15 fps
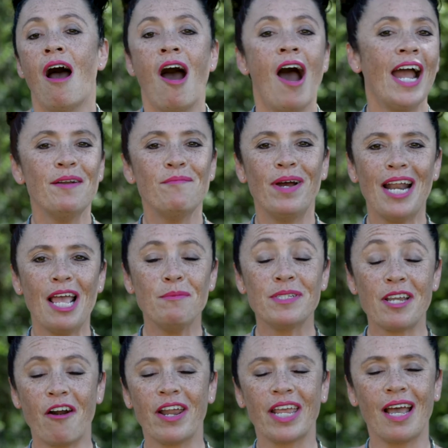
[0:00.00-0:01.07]
Hi, my
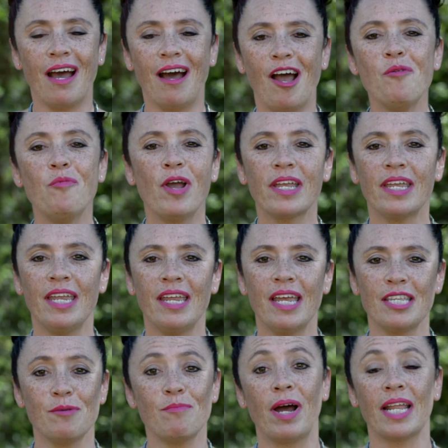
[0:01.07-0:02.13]
name's Erica. I work
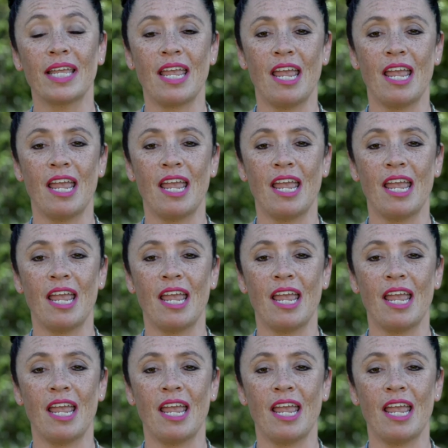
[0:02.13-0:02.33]
here at the Umina